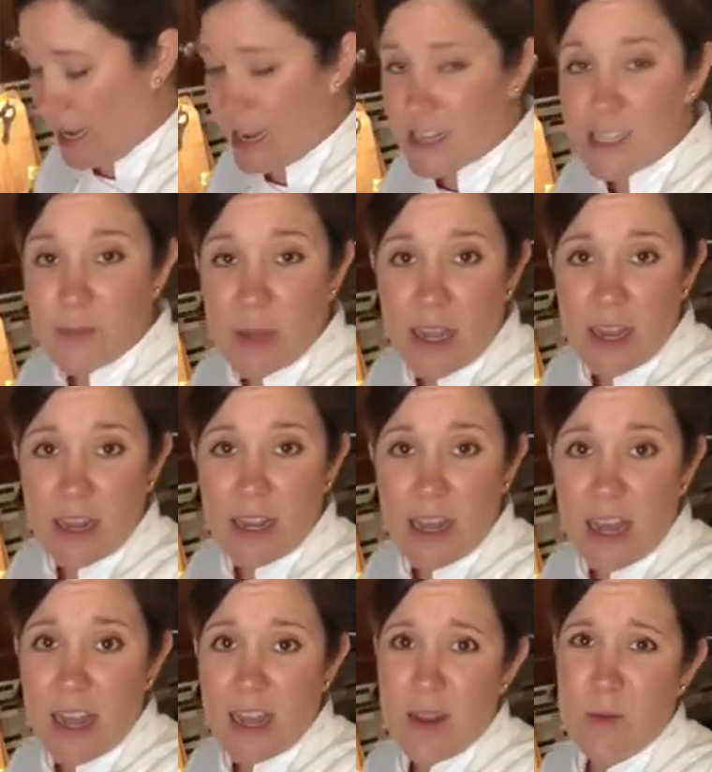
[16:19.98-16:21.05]
I asked my aunt
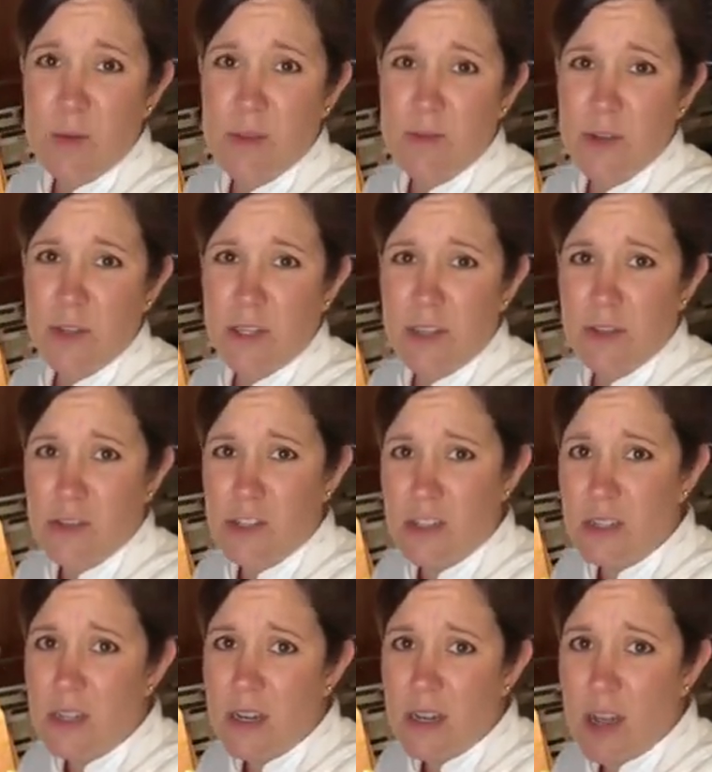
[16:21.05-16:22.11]
that, and it was real cute. She
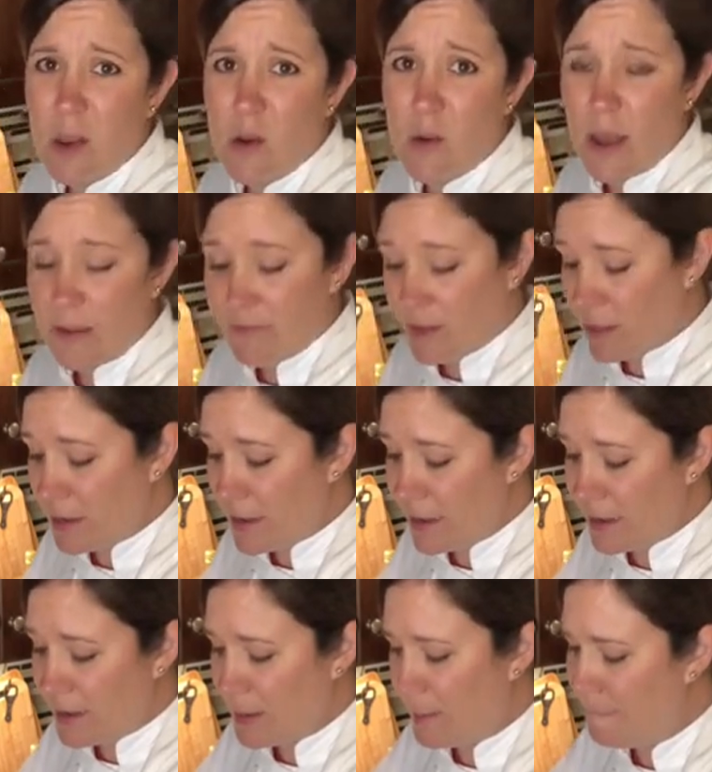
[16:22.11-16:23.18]
said, no, I feel
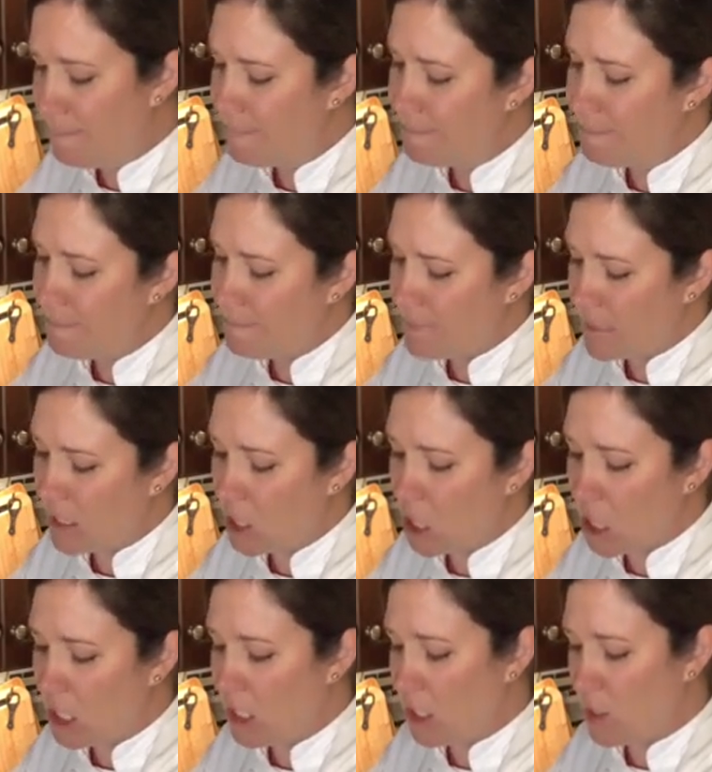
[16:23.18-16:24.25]
like the
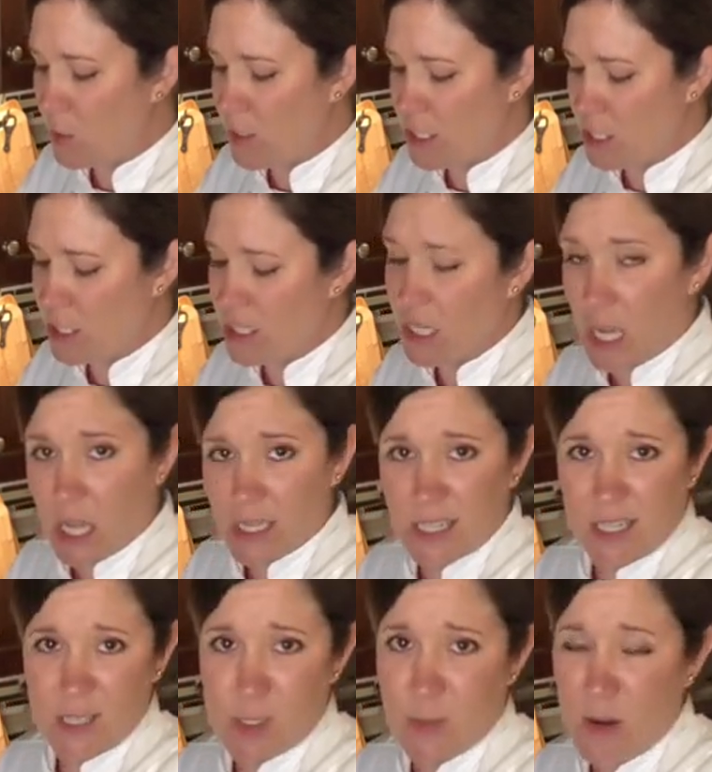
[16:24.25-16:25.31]
garlic would just knock the
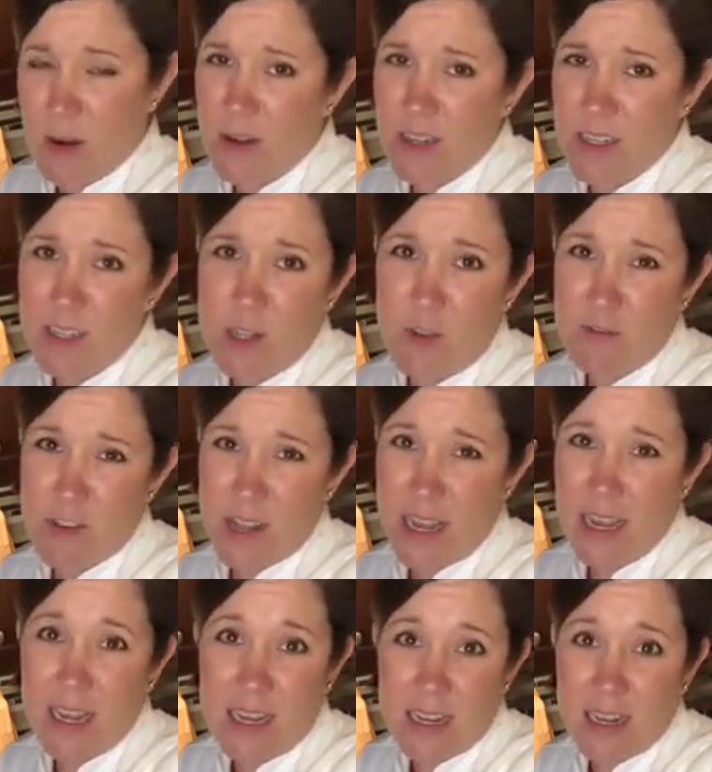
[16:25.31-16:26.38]
asparagus over the
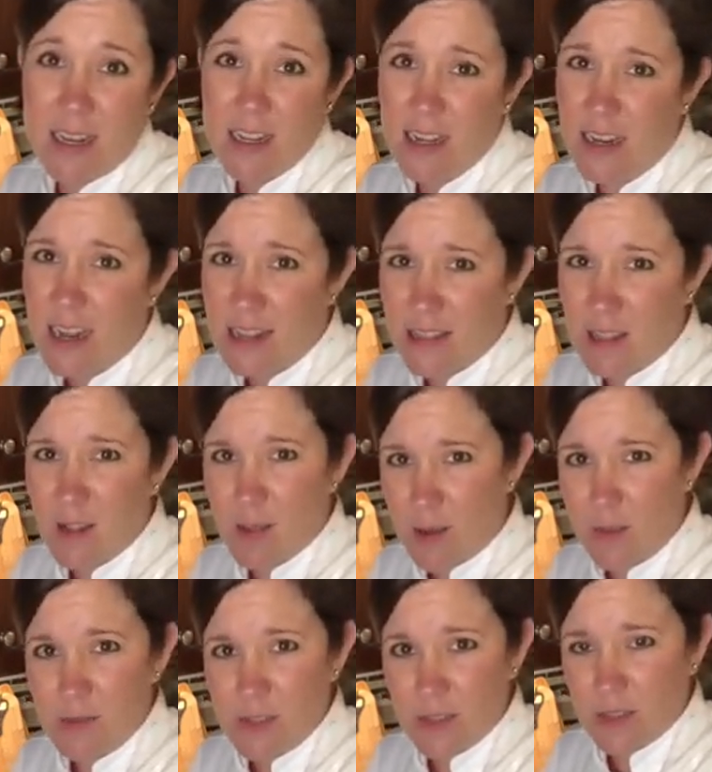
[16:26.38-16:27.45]
head. And I thought
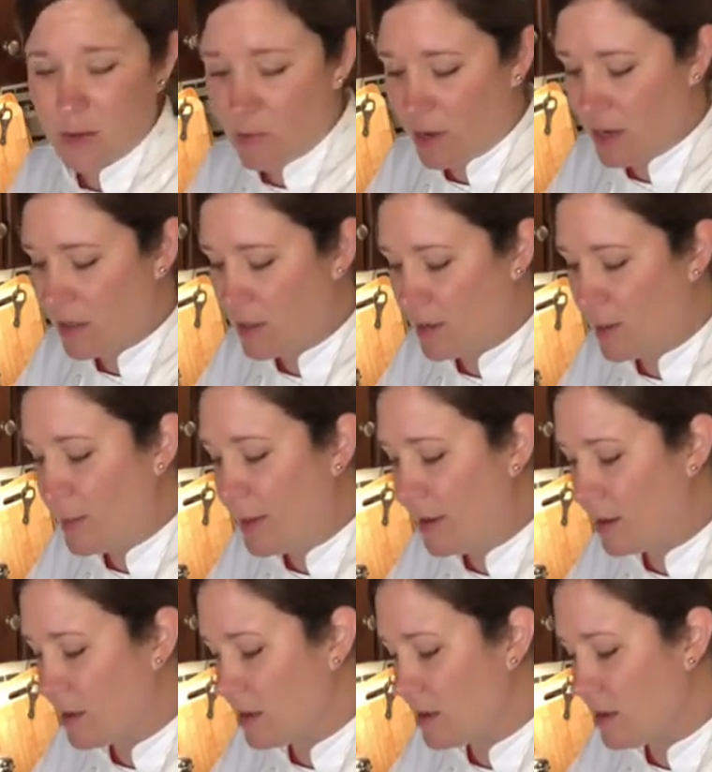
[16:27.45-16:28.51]
that was a good way to think
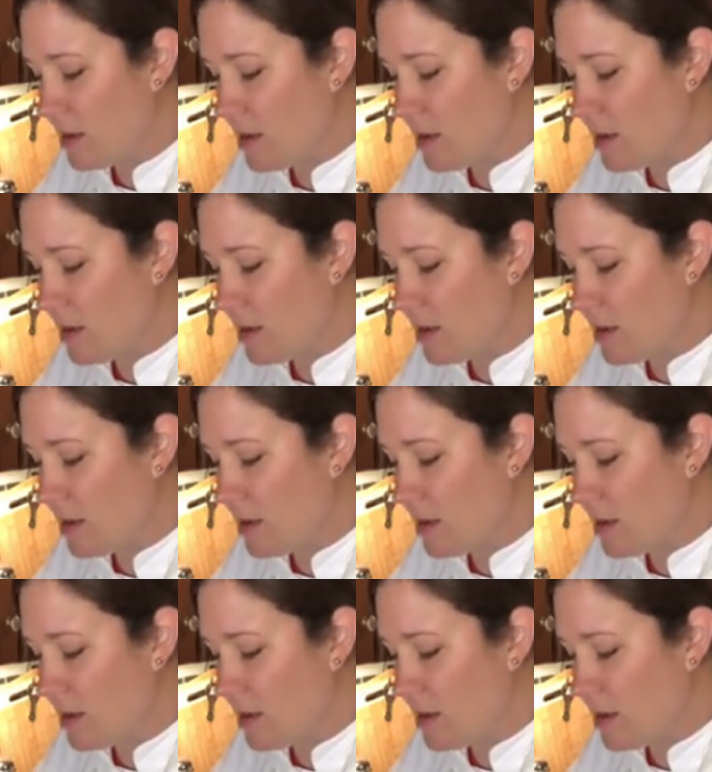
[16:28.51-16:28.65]
about it.